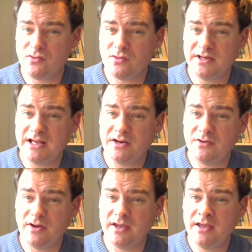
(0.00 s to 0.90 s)
Court in
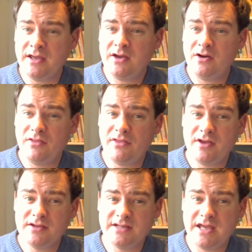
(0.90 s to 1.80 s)
Illinois On
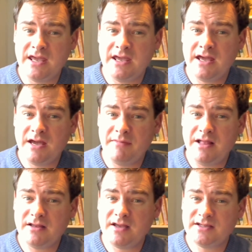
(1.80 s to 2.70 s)
Thursday, a
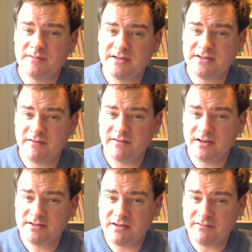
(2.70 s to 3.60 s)
male customer
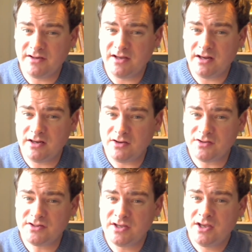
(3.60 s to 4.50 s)
suffered a
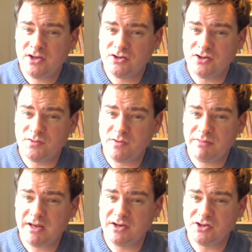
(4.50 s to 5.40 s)
loss due to a
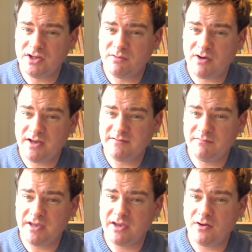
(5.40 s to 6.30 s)
plunge in the price
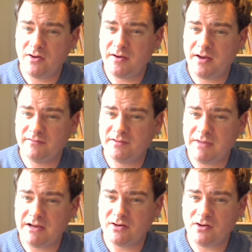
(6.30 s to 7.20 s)
of Bitcoin after
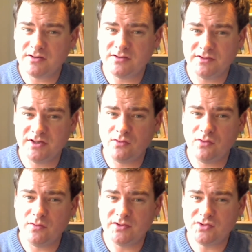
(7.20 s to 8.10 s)
Mt. Gox halted
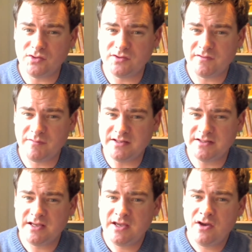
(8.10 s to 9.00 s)
all withdrawals from
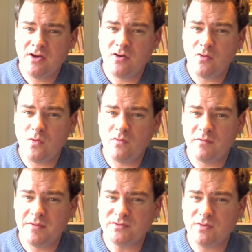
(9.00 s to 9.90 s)
its
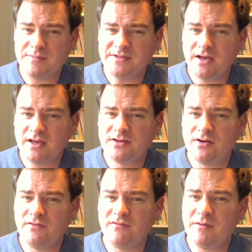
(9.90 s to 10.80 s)
website
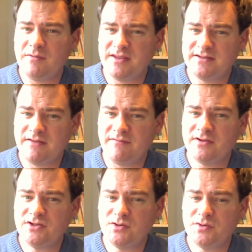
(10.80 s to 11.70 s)
on February the
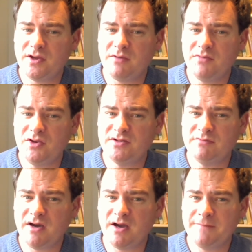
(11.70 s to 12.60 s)
7th due to a computer
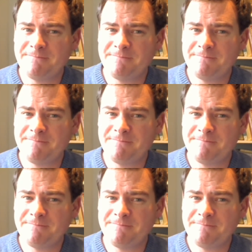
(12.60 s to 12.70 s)
bug.